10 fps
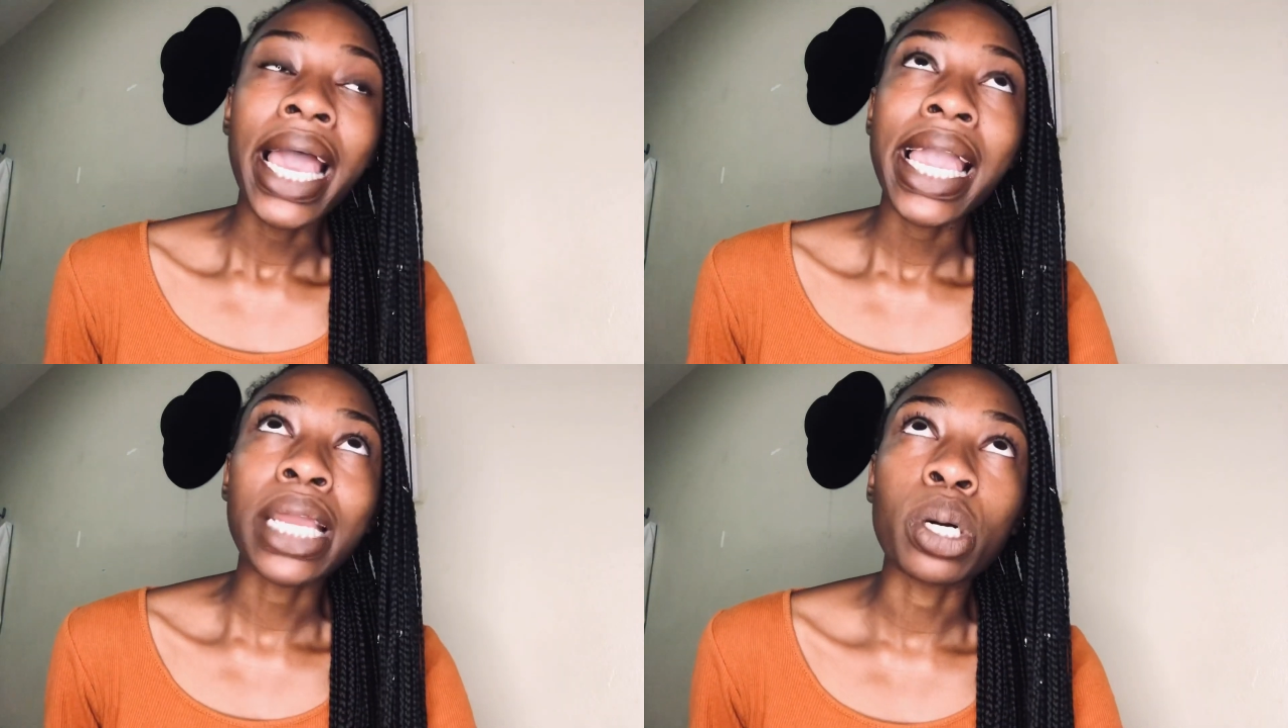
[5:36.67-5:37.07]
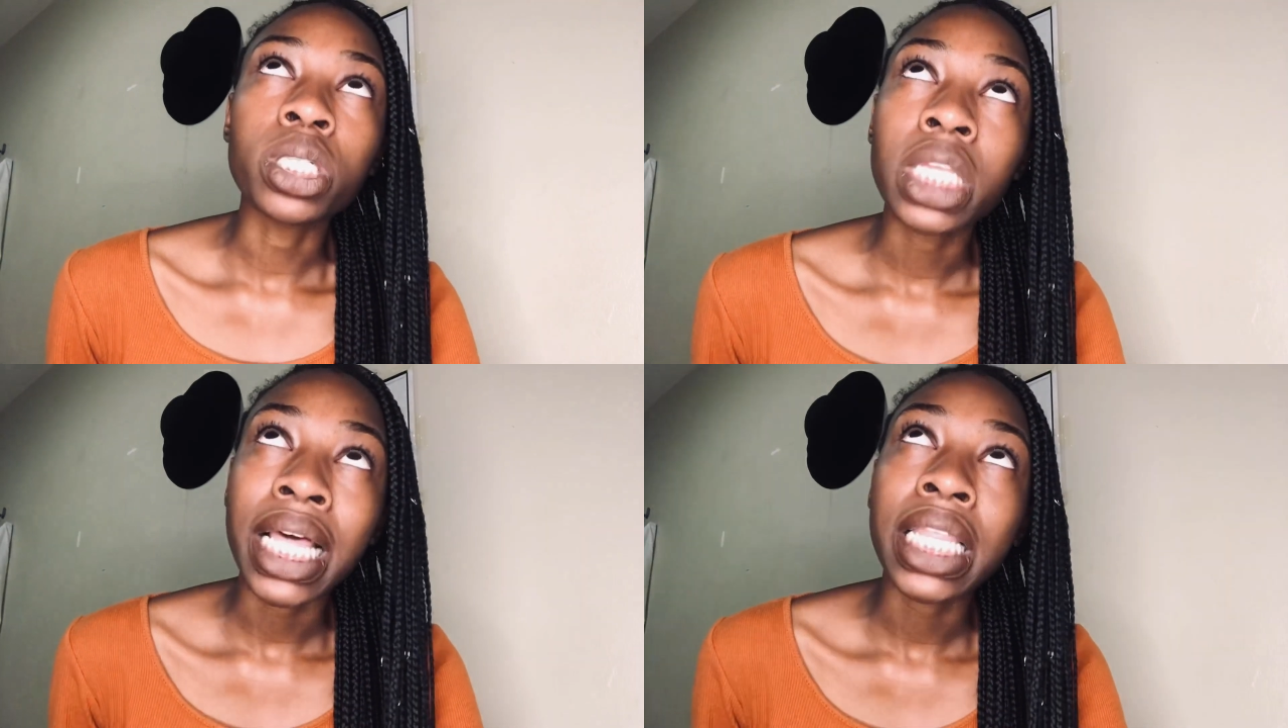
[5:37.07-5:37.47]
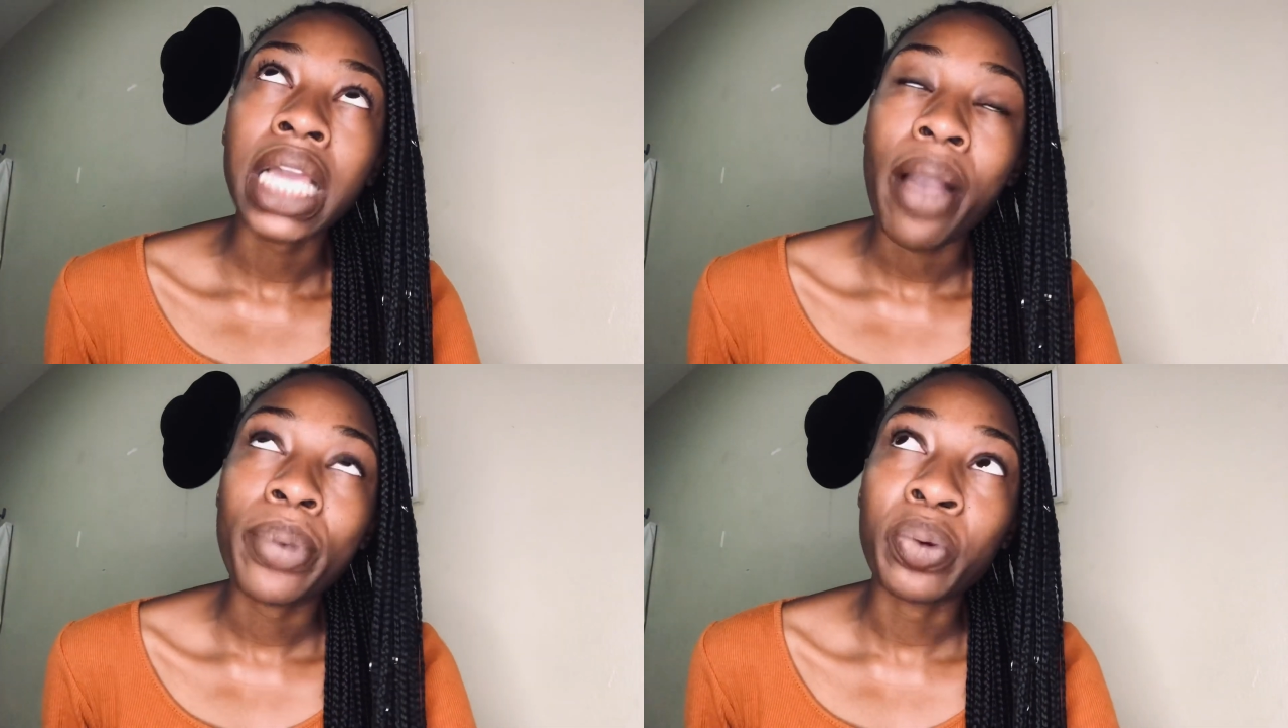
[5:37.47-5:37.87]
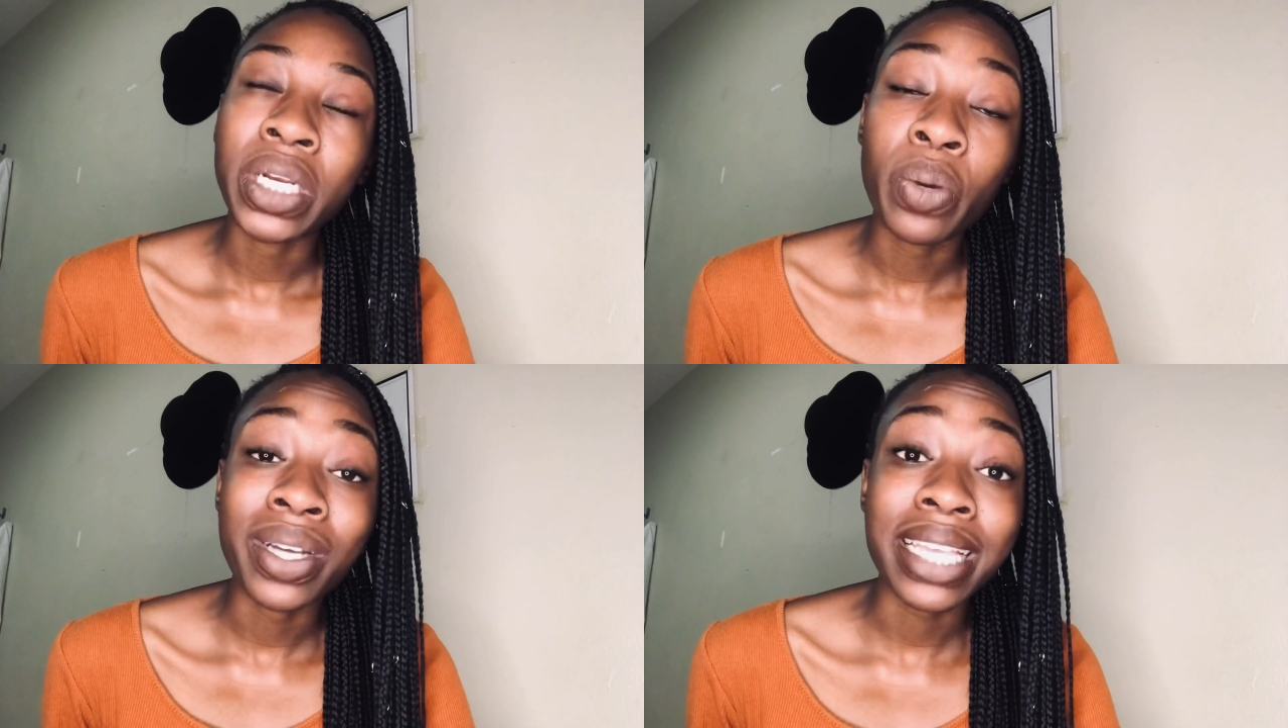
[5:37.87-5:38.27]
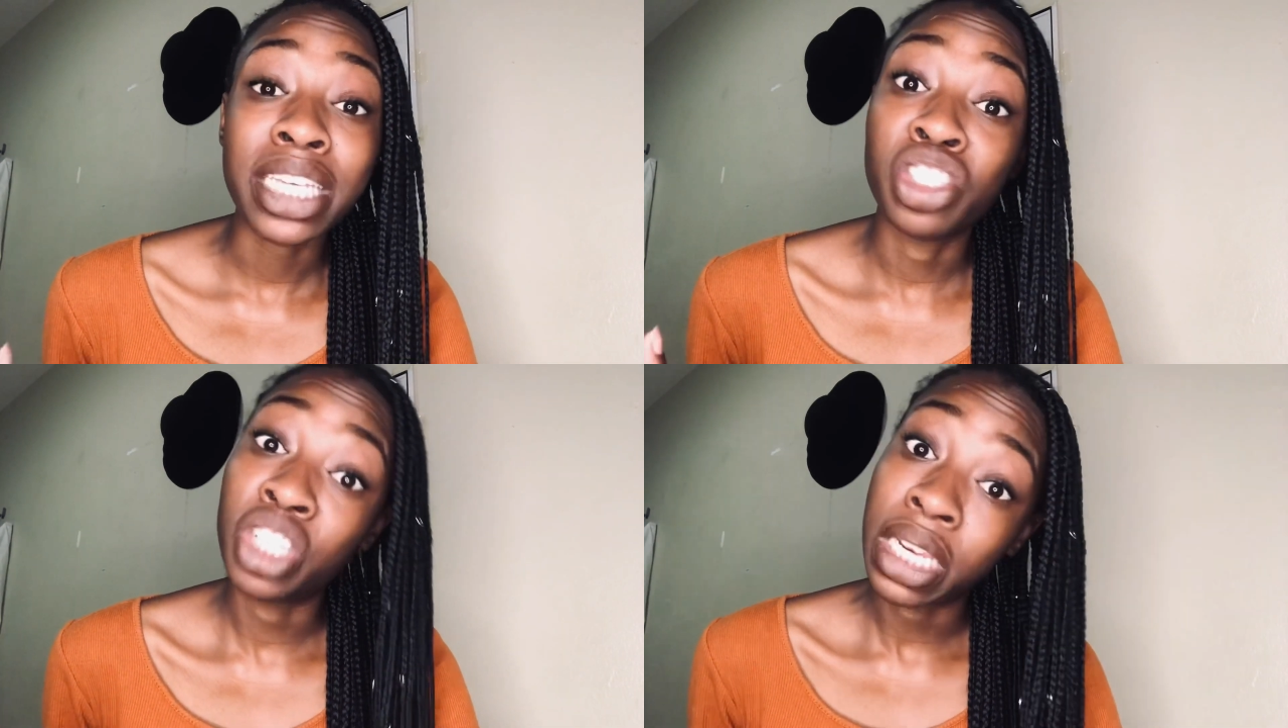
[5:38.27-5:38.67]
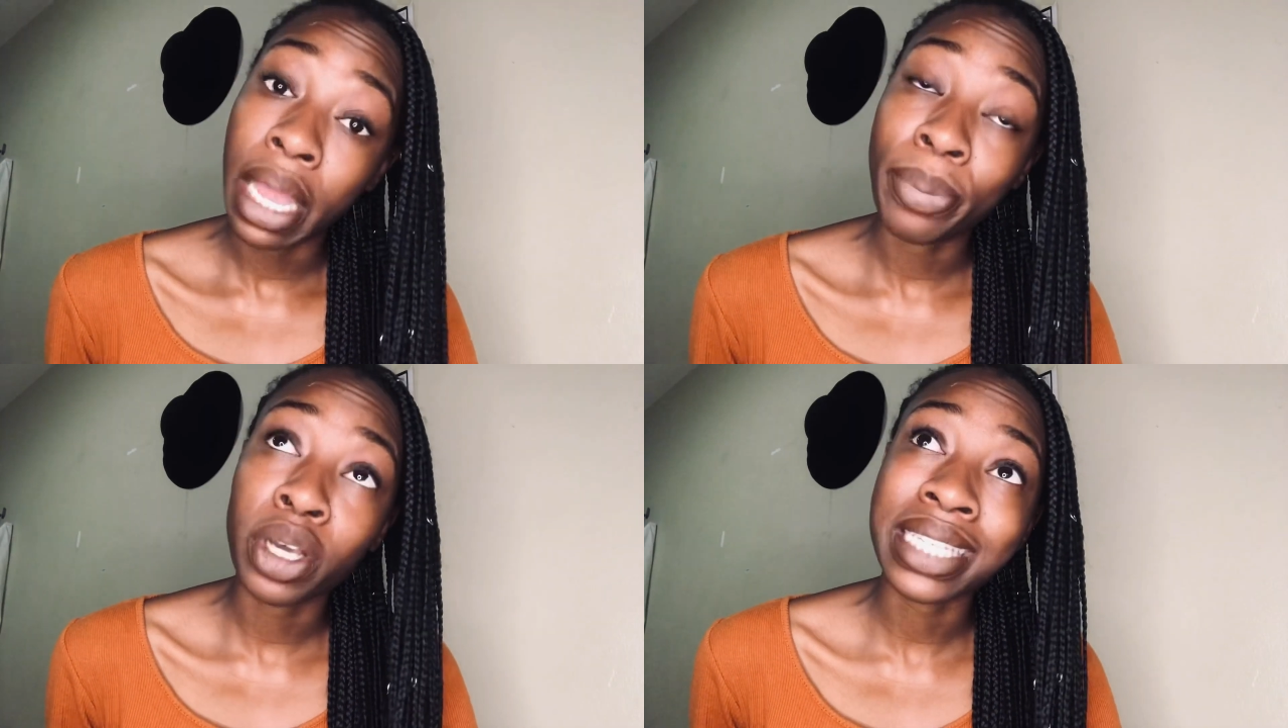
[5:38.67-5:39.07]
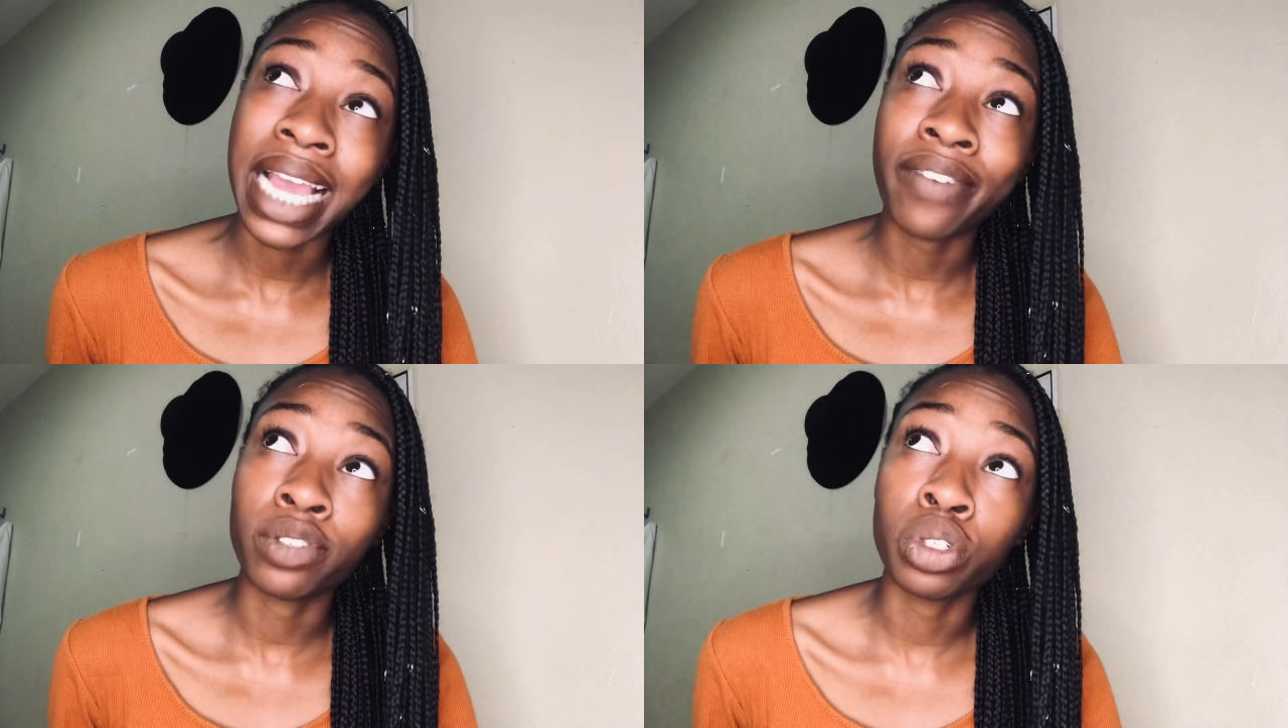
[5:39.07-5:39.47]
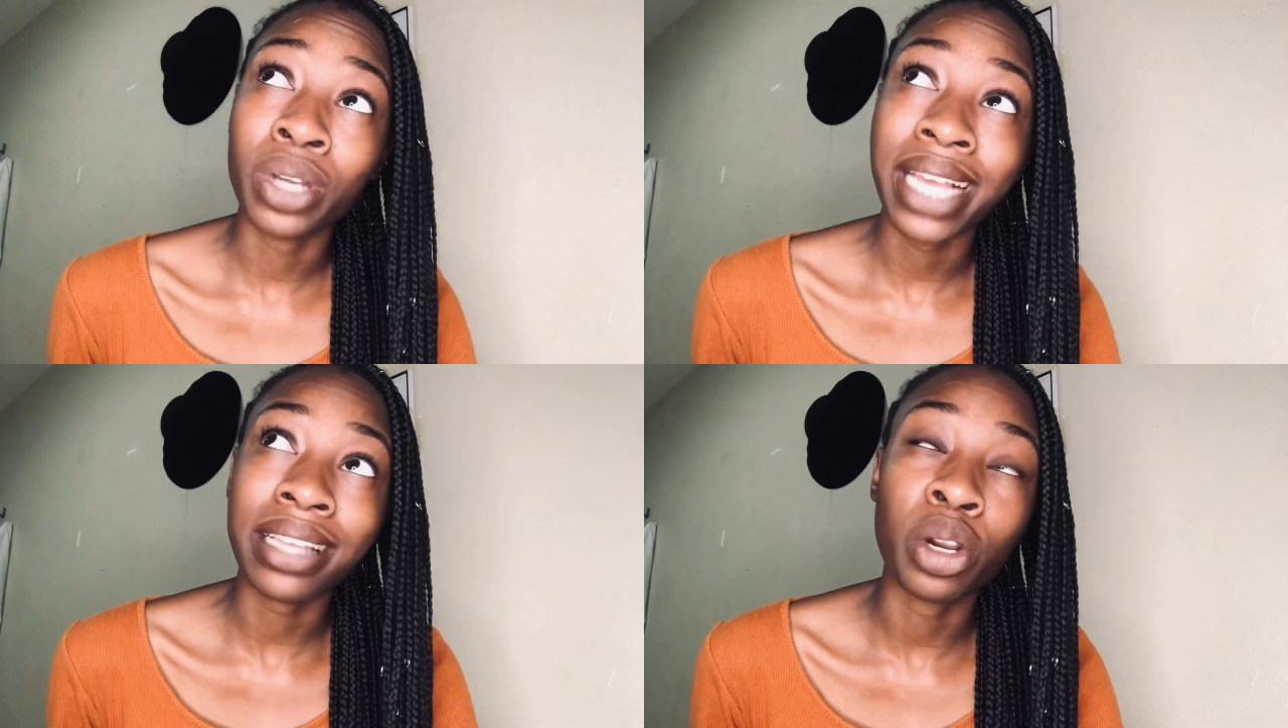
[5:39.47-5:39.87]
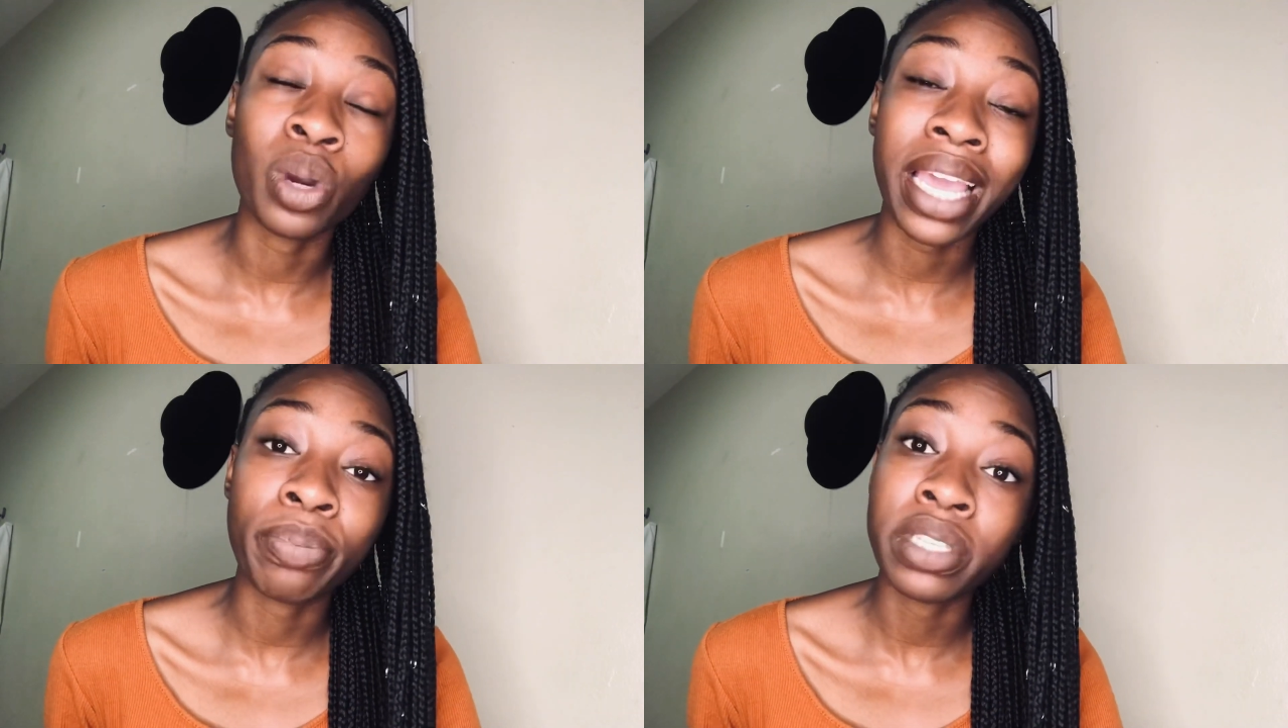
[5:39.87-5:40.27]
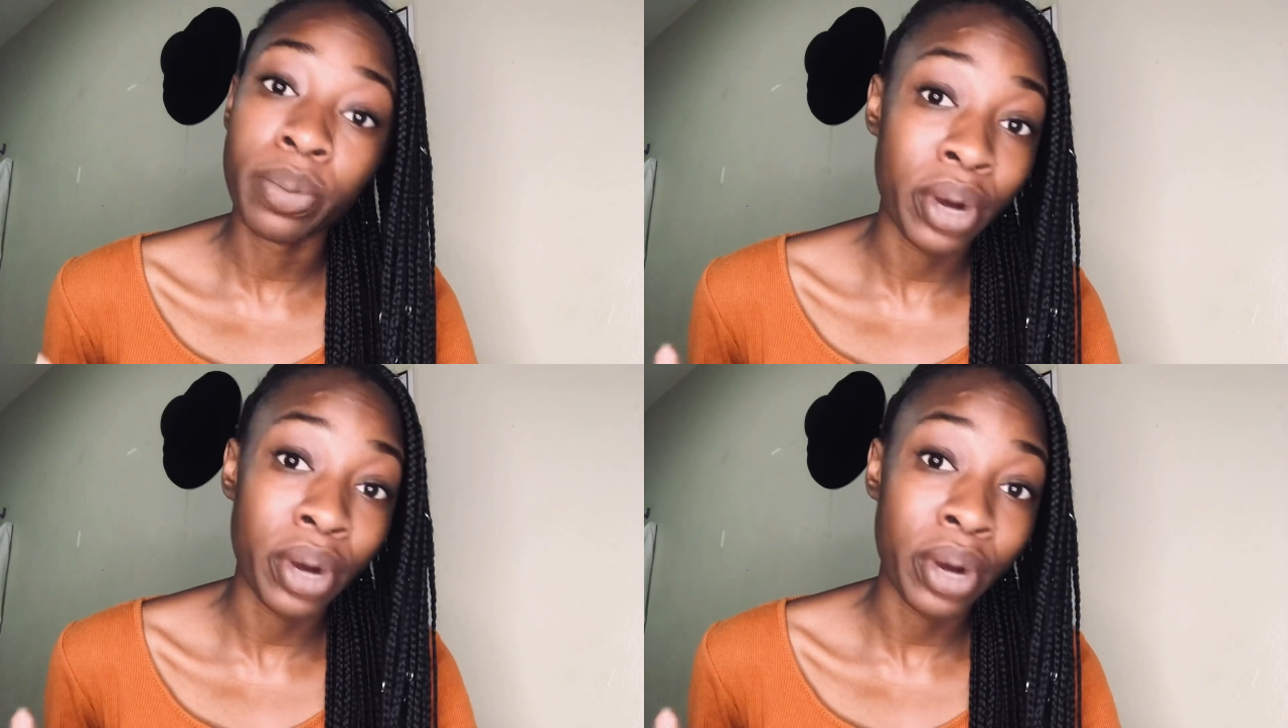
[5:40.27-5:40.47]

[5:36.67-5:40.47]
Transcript: and also the other thing I've been wanting was a jean because like I've told you guys I don't like Mr.